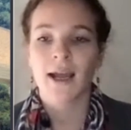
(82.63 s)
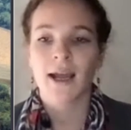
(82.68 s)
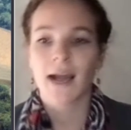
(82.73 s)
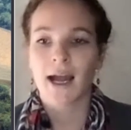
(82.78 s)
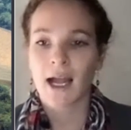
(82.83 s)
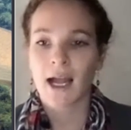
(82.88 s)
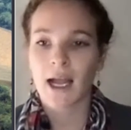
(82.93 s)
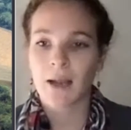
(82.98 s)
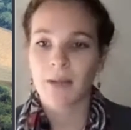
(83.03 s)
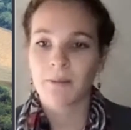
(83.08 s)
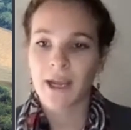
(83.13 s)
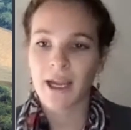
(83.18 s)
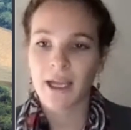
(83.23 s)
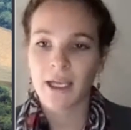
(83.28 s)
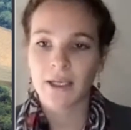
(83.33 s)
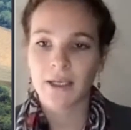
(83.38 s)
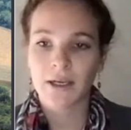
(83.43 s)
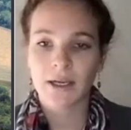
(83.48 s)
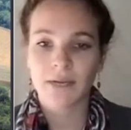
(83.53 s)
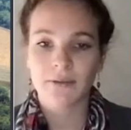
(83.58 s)

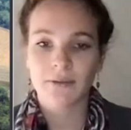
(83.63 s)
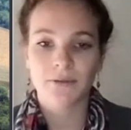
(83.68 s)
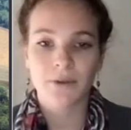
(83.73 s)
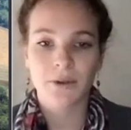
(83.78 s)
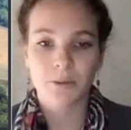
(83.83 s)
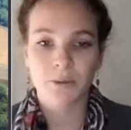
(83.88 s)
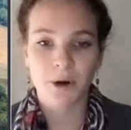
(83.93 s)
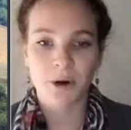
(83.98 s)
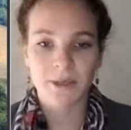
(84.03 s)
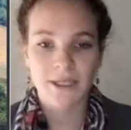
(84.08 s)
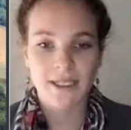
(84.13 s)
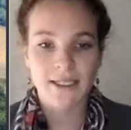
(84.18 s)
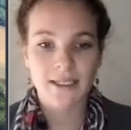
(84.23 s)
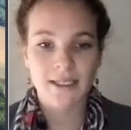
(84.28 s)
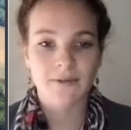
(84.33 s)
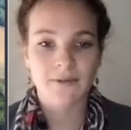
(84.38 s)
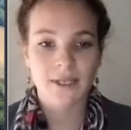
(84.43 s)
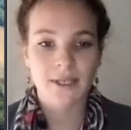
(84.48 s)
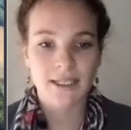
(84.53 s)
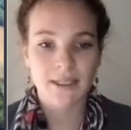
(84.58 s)
And for the purposes
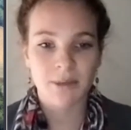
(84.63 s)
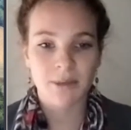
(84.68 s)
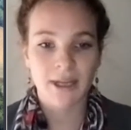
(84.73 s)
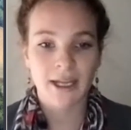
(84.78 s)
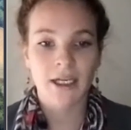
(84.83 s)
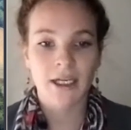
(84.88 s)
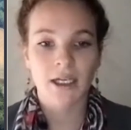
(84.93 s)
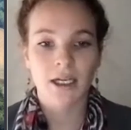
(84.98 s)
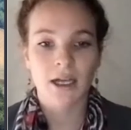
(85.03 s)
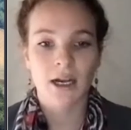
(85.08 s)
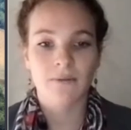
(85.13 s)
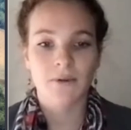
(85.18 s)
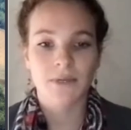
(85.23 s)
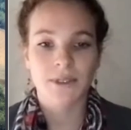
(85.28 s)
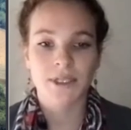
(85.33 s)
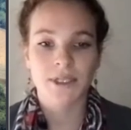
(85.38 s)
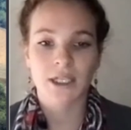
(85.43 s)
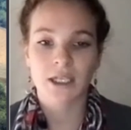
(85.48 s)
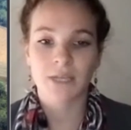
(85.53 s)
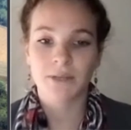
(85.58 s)
of this plan, it covers
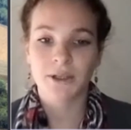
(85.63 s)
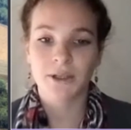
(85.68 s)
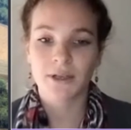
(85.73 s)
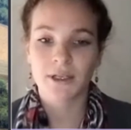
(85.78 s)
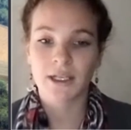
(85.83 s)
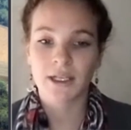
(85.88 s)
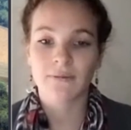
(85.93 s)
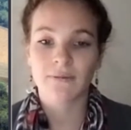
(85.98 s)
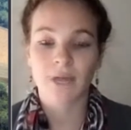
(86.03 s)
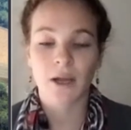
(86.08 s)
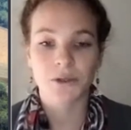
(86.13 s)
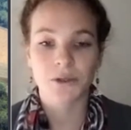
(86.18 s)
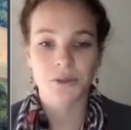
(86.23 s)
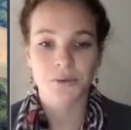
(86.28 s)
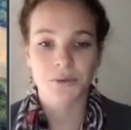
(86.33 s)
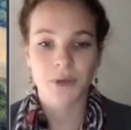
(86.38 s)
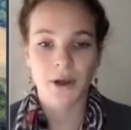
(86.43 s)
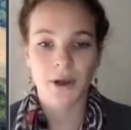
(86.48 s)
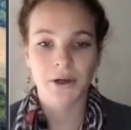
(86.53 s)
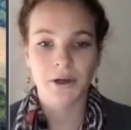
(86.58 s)
the community of El
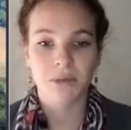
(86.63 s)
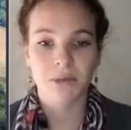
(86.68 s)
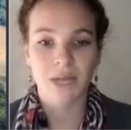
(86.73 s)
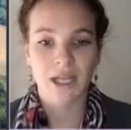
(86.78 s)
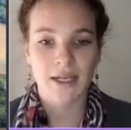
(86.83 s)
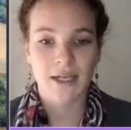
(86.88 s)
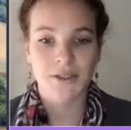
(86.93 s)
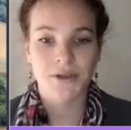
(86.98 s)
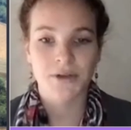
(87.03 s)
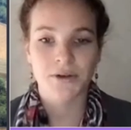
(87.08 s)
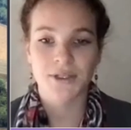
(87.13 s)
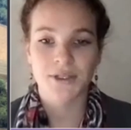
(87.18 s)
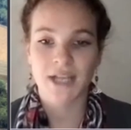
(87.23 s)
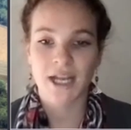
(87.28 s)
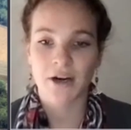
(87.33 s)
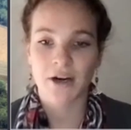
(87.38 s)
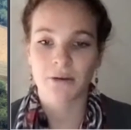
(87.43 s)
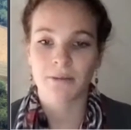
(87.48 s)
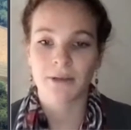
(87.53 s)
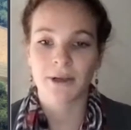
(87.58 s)
Dorado, Placer,
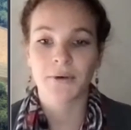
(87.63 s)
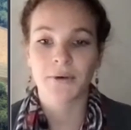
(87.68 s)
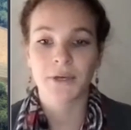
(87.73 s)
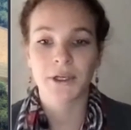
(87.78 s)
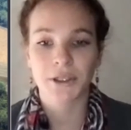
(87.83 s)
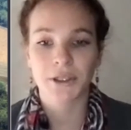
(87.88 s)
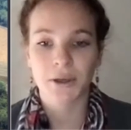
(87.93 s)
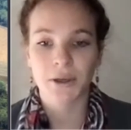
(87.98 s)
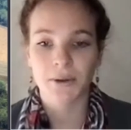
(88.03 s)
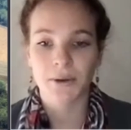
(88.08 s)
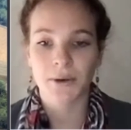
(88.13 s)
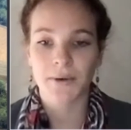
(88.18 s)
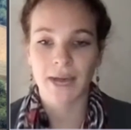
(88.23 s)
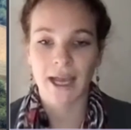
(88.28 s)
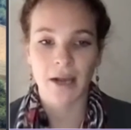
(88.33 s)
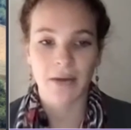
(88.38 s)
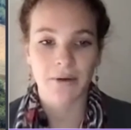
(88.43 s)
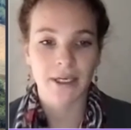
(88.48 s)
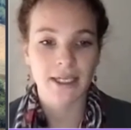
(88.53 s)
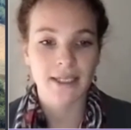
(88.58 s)
Sacramento, and Yolo
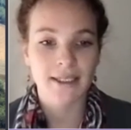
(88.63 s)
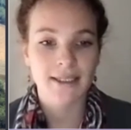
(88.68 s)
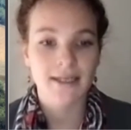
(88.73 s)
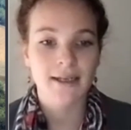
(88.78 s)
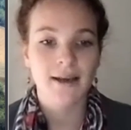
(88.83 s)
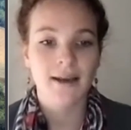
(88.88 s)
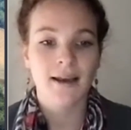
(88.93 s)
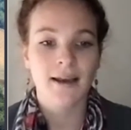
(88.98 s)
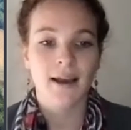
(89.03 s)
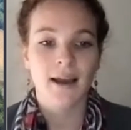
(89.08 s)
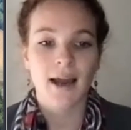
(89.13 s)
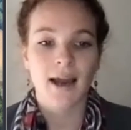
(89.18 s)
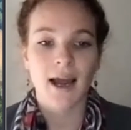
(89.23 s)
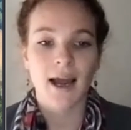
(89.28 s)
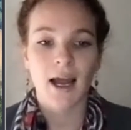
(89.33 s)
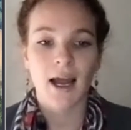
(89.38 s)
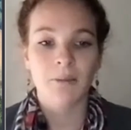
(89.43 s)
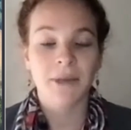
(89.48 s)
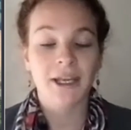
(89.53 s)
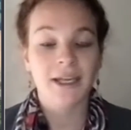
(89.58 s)
counties.
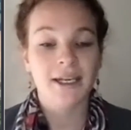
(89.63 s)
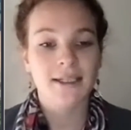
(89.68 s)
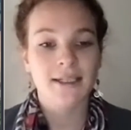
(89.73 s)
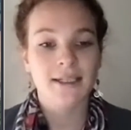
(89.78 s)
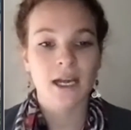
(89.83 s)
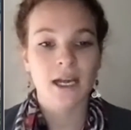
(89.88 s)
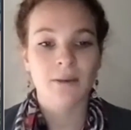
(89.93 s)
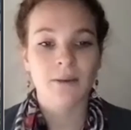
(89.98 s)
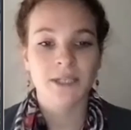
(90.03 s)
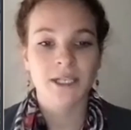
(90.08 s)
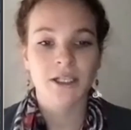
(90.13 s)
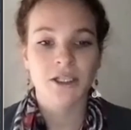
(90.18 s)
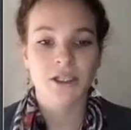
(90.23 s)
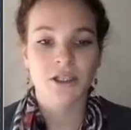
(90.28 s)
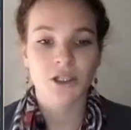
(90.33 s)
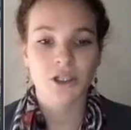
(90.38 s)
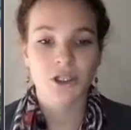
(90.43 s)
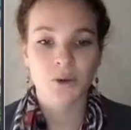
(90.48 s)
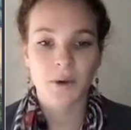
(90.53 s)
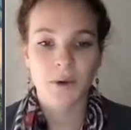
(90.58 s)
It is an update to
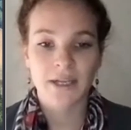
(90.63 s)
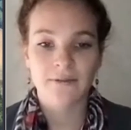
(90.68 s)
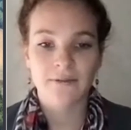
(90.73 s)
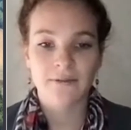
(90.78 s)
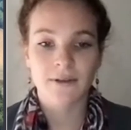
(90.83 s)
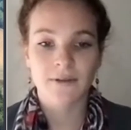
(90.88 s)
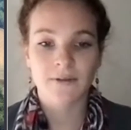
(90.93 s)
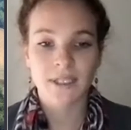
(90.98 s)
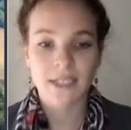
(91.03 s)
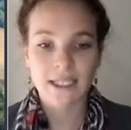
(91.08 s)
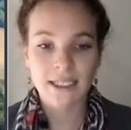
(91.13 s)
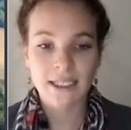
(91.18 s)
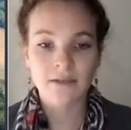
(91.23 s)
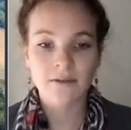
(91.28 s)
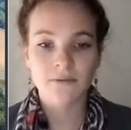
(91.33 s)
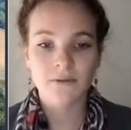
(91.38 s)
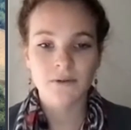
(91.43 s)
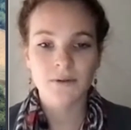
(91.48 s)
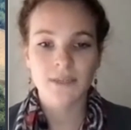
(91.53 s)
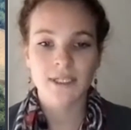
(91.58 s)
the 2015
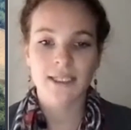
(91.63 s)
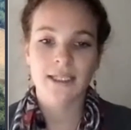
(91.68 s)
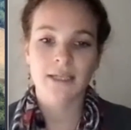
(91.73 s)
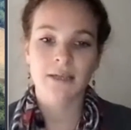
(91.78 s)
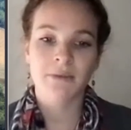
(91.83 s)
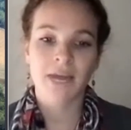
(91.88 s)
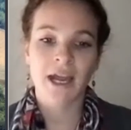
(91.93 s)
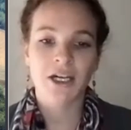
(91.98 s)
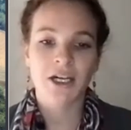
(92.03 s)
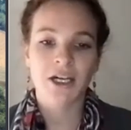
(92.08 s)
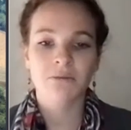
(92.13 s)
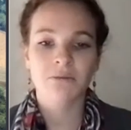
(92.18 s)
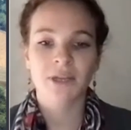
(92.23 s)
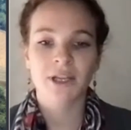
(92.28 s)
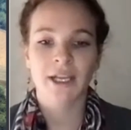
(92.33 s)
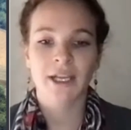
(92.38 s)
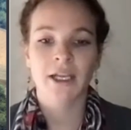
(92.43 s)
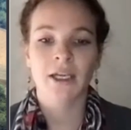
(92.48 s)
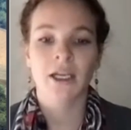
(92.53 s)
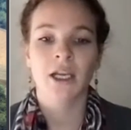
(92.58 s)
Food System Action
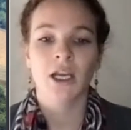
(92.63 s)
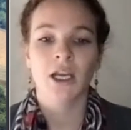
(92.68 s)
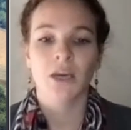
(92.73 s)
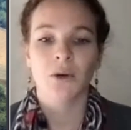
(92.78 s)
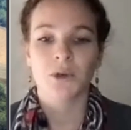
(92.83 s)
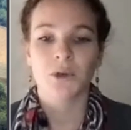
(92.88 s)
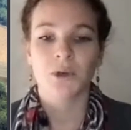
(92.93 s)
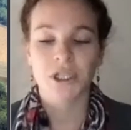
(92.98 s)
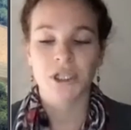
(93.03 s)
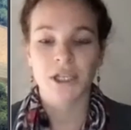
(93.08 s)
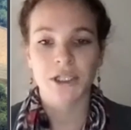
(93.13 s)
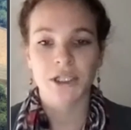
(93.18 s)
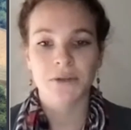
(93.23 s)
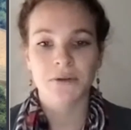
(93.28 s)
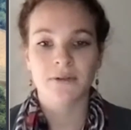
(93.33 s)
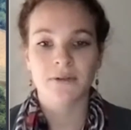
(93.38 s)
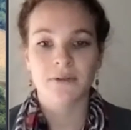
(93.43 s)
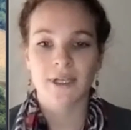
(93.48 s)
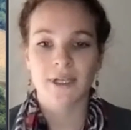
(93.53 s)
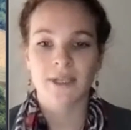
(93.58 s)
Plan, which led to
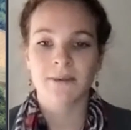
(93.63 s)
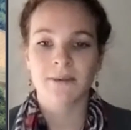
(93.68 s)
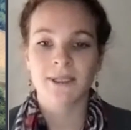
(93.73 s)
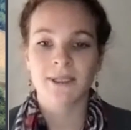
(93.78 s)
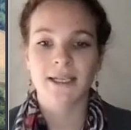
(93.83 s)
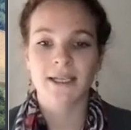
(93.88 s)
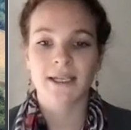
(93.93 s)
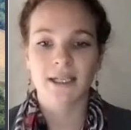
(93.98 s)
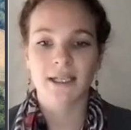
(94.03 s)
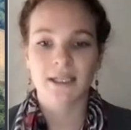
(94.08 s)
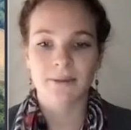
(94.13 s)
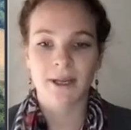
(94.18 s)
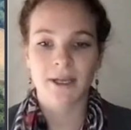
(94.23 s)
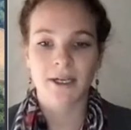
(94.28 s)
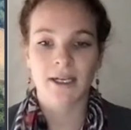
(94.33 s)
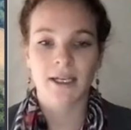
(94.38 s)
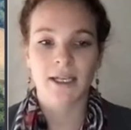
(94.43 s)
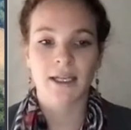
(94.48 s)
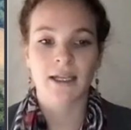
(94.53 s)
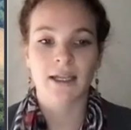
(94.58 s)
investments in
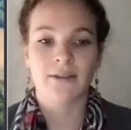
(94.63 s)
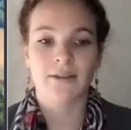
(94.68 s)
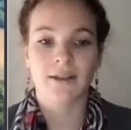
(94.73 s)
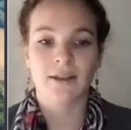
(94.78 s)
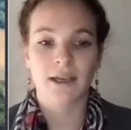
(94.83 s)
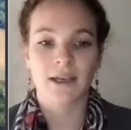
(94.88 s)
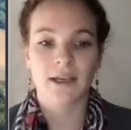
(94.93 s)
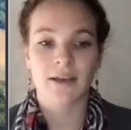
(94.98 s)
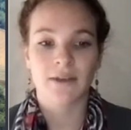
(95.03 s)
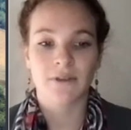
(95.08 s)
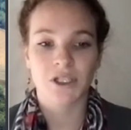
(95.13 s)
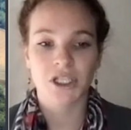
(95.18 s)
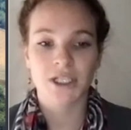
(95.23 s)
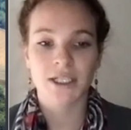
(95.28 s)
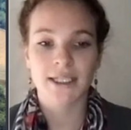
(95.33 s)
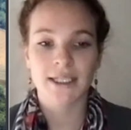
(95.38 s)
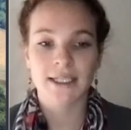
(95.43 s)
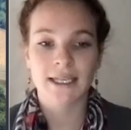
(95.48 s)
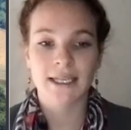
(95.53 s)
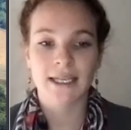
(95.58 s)
expanding the
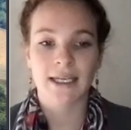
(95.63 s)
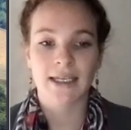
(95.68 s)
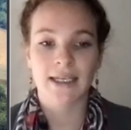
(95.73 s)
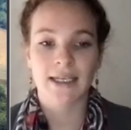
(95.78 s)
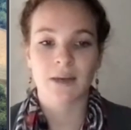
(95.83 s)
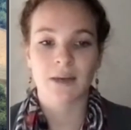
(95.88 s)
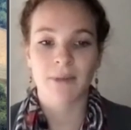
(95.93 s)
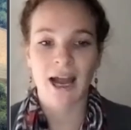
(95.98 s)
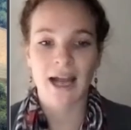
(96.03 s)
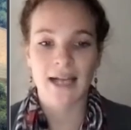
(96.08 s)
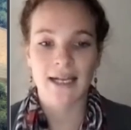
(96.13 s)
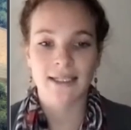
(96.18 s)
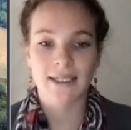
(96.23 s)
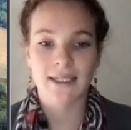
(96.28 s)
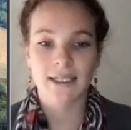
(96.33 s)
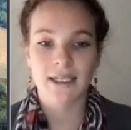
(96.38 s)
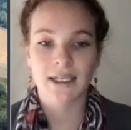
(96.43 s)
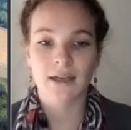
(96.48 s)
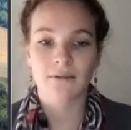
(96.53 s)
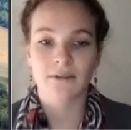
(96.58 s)
efficiency and
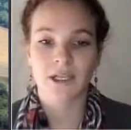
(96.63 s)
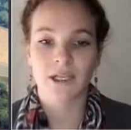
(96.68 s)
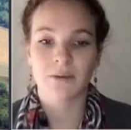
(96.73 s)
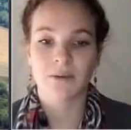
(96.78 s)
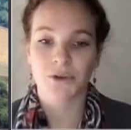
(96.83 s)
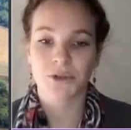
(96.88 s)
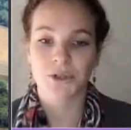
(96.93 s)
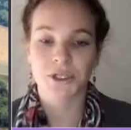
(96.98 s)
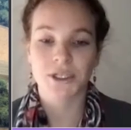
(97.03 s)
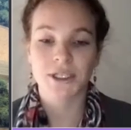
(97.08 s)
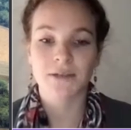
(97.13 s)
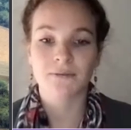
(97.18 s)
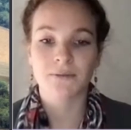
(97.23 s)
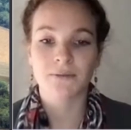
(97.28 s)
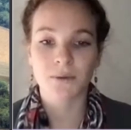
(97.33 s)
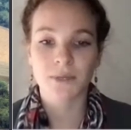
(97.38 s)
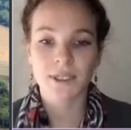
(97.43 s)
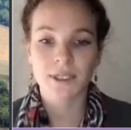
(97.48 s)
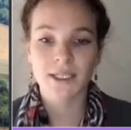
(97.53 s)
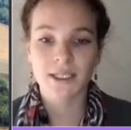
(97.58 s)
capacity of the emergency
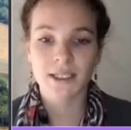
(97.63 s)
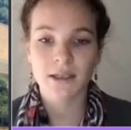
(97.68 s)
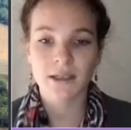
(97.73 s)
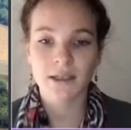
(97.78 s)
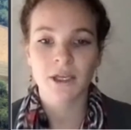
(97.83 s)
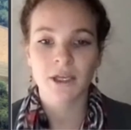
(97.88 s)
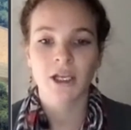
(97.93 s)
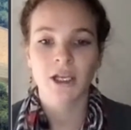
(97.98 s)
food system,